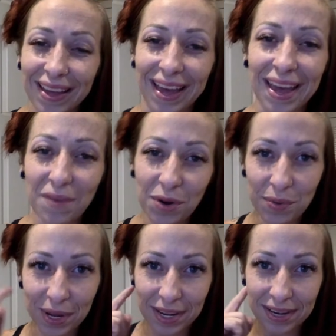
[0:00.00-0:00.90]
Hey
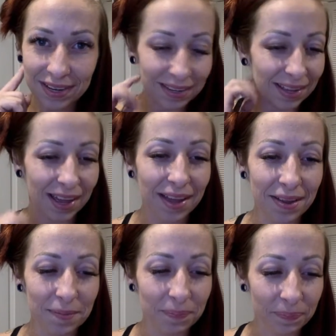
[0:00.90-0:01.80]
everyone.
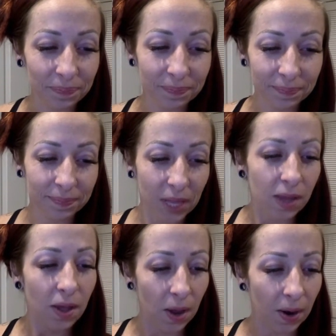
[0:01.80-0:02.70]
All
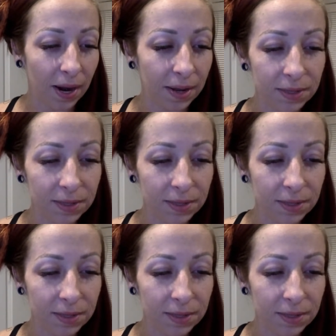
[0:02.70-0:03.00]
right,